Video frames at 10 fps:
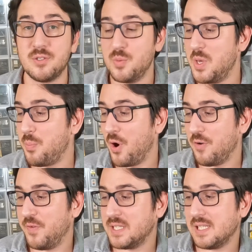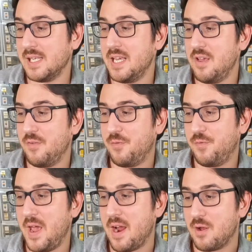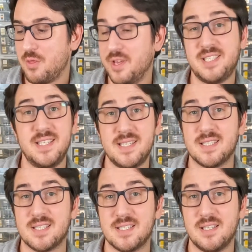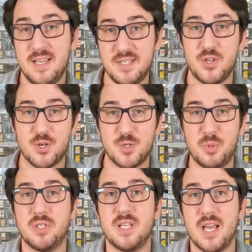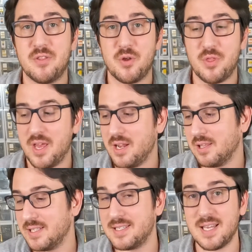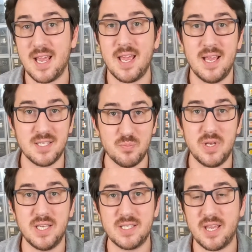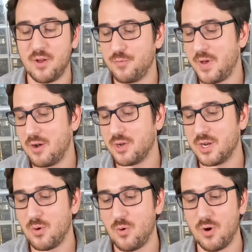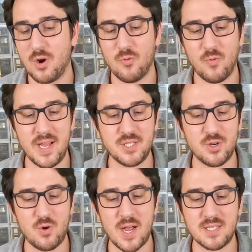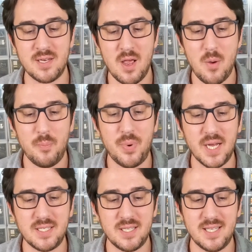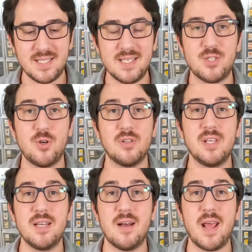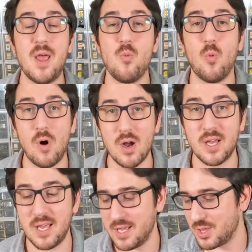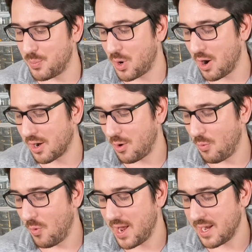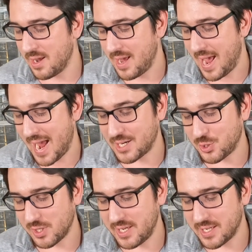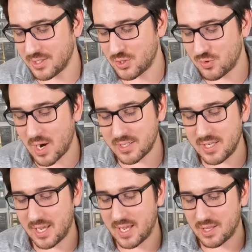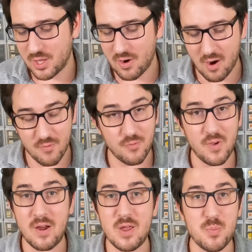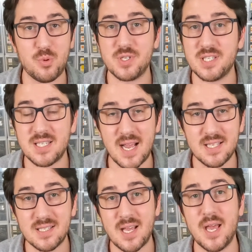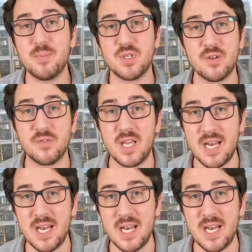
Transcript: Now, to be perfectly fair, this is easier to put together than, let's say, his MIDI scale Falcon or Razor Crest, but this is certainly not a walk in the park when actually constructing it. There are very precise types of